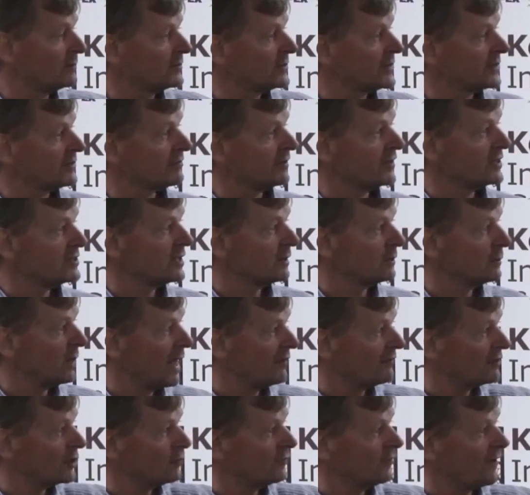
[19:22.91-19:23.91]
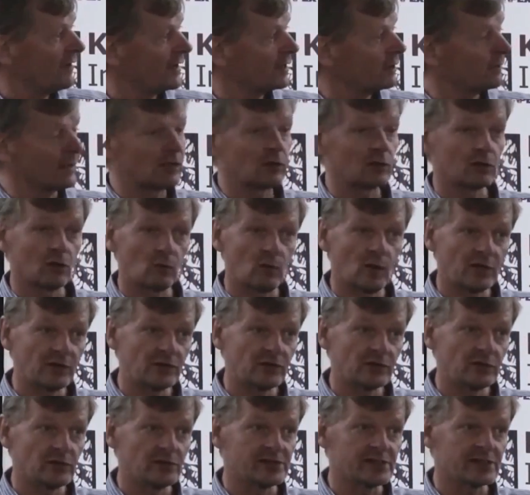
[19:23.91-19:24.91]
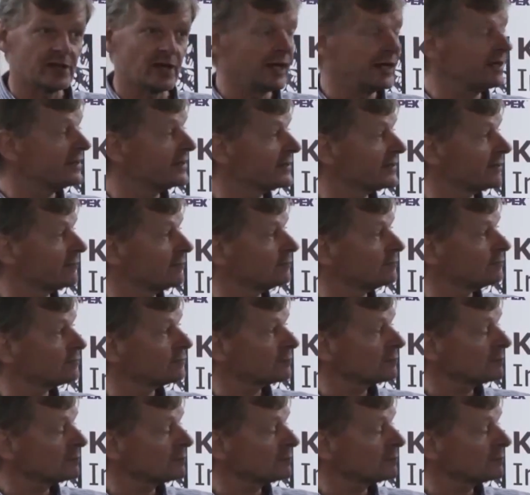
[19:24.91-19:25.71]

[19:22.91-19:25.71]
I'm just finishing, but have a very quick look at one or two sites